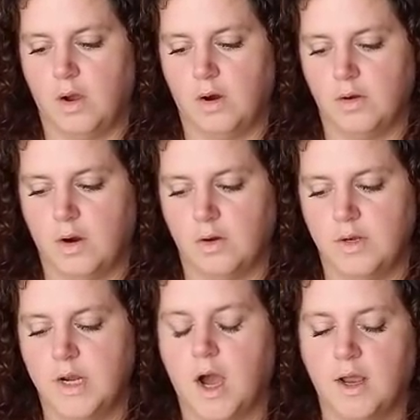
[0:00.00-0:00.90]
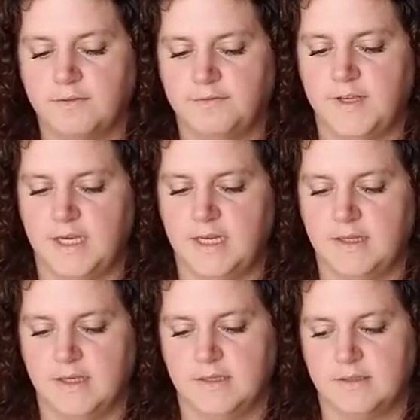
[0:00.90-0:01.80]
are not feeding
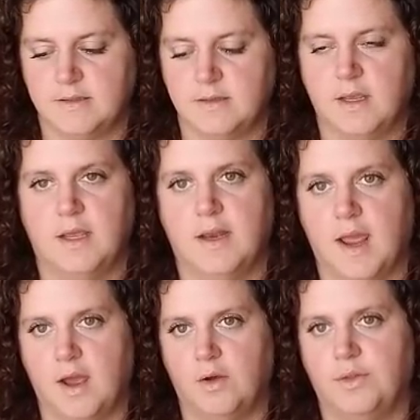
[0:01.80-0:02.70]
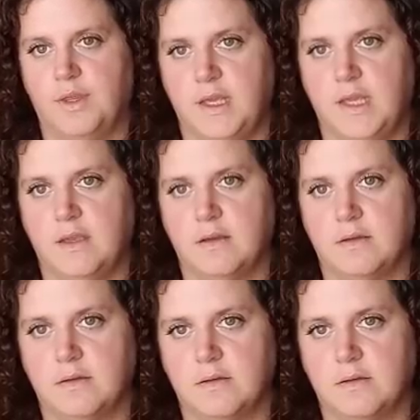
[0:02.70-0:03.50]
this in a healthy